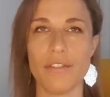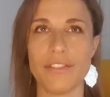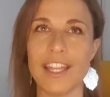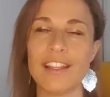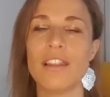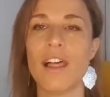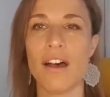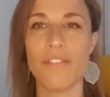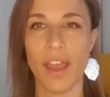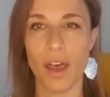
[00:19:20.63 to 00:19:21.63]
they
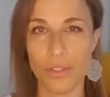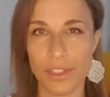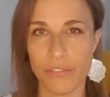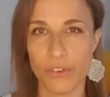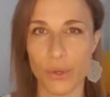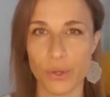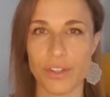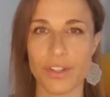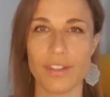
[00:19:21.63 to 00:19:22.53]
love healthy food.